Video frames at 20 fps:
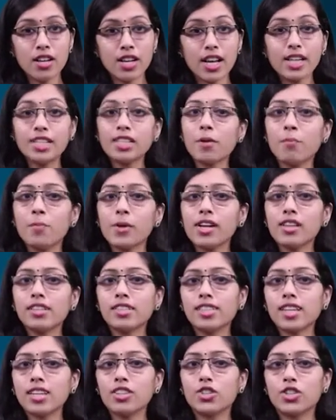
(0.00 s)
it
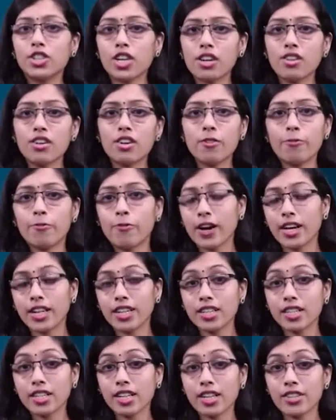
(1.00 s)
appears that general
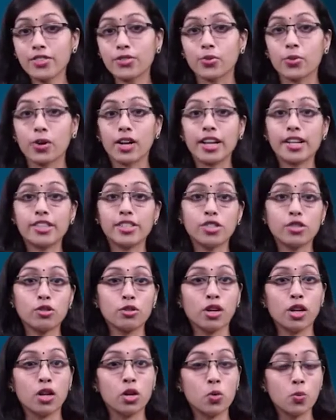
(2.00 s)
finding is related to
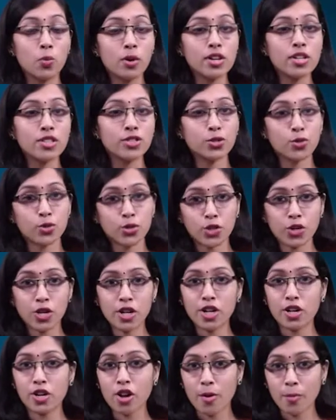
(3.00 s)
the lower
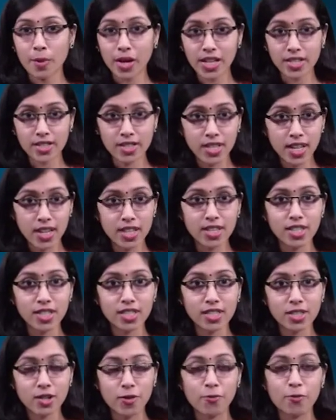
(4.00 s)
socioeconomic
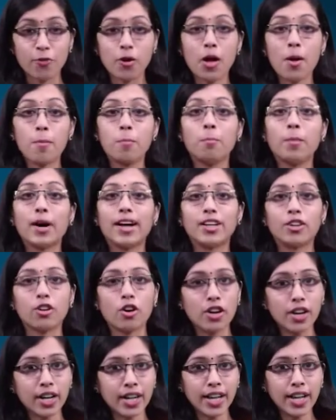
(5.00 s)
status of
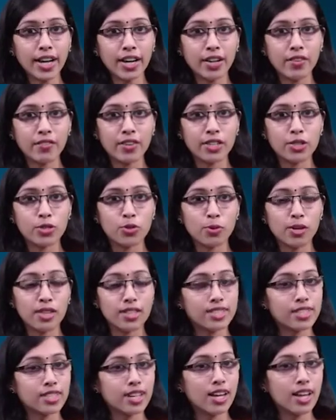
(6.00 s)
minority
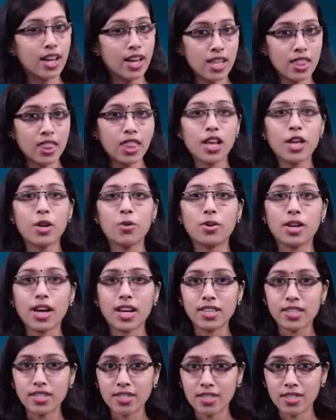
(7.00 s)
individuals in the
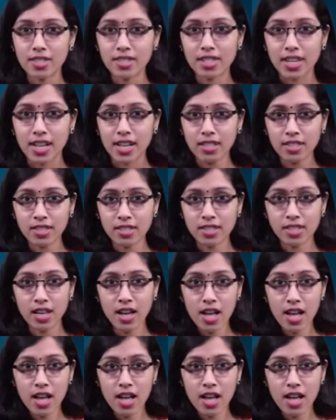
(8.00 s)
United States